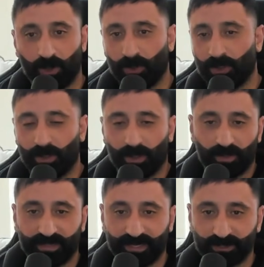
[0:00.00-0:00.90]
all
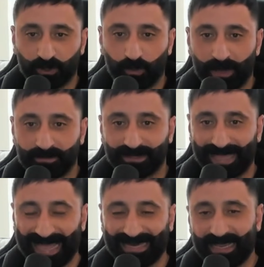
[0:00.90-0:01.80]
on the interwebs
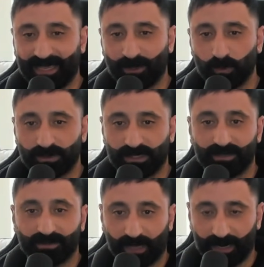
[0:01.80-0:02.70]
at
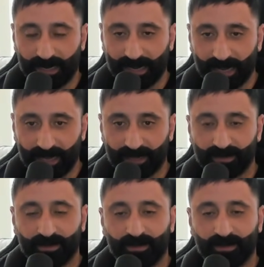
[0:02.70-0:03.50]
heyhuzi.ai